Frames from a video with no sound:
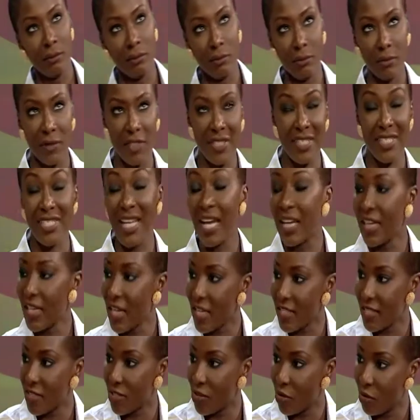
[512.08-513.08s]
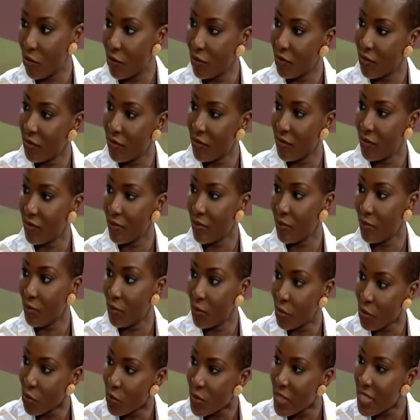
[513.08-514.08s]
standards of
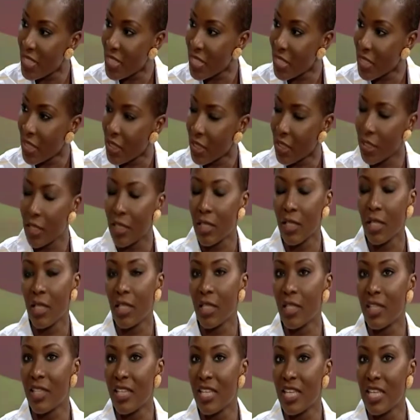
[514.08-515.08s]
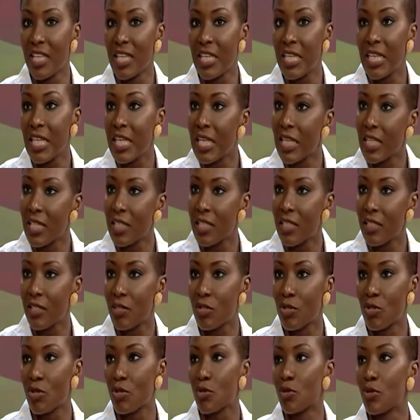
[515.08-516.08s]
beauty, the need
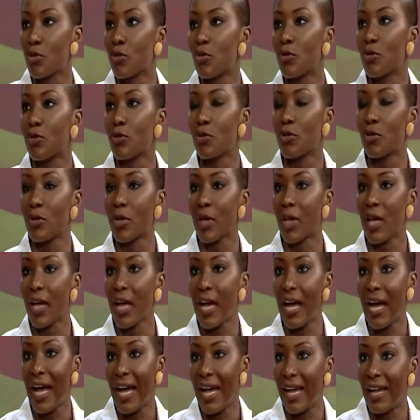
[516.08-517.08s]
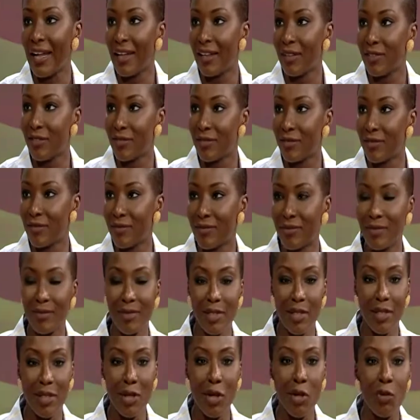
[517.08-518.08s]
to have
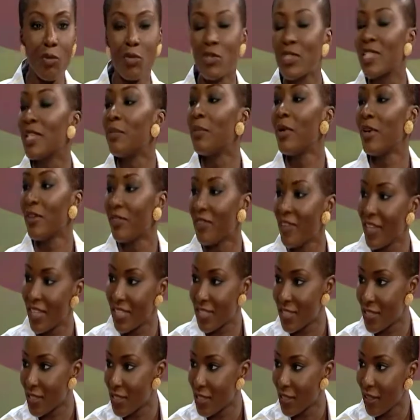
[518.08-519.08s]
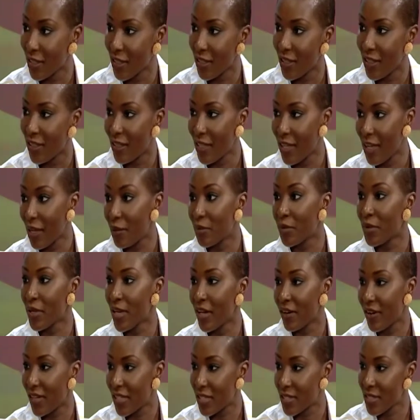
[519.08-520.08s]
almost a perfect
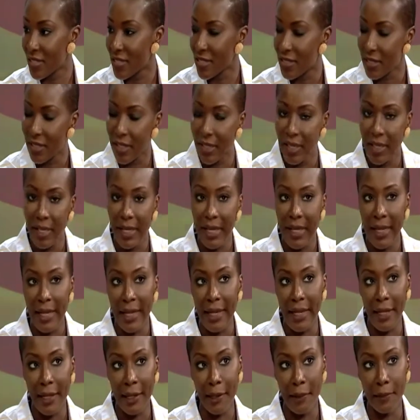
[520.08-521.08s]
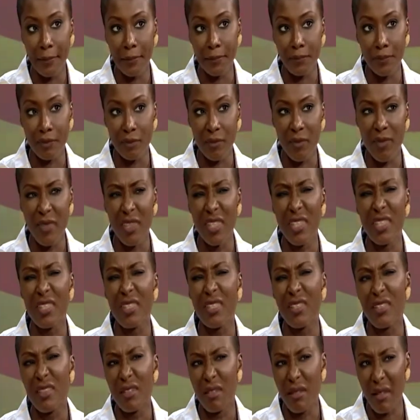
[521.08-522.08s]
appearance.
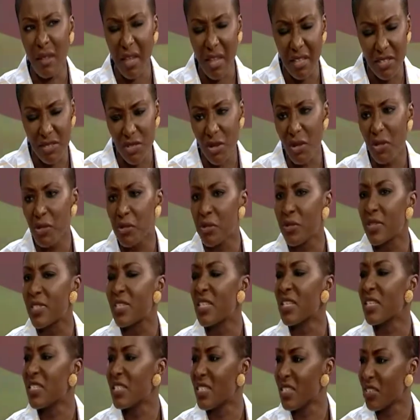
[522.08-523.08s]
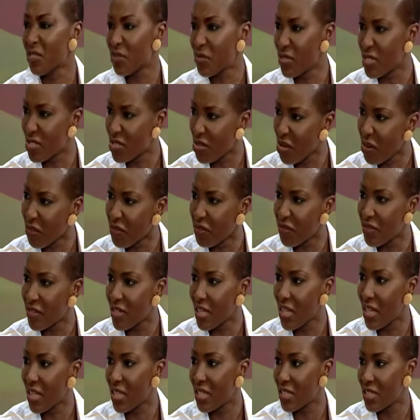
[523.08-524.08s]
As all those things increase
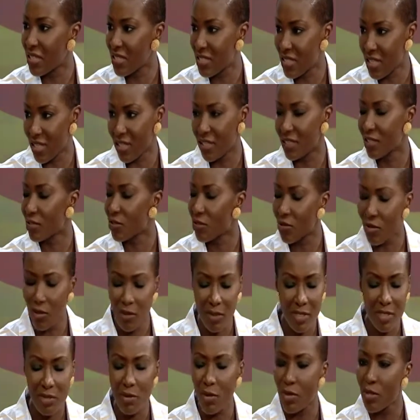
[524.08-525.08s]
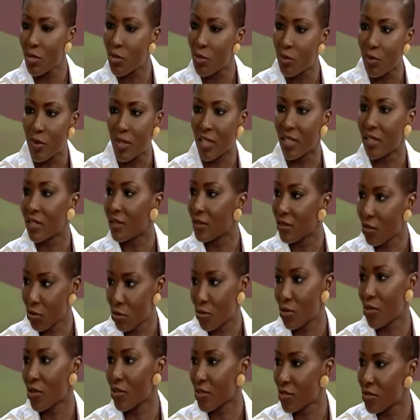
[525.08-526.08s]
confidence, and so it's going to be
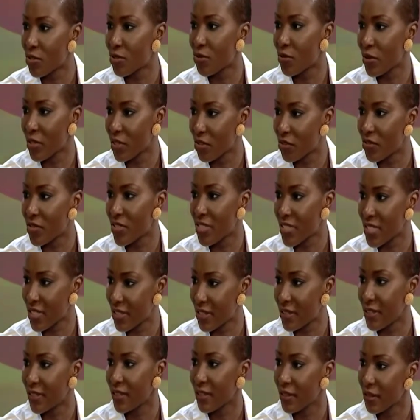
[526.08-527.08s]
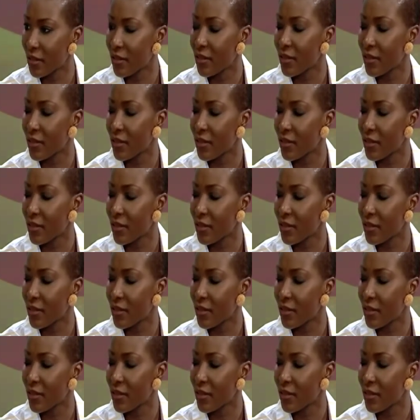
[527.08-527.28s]
to continue increasing.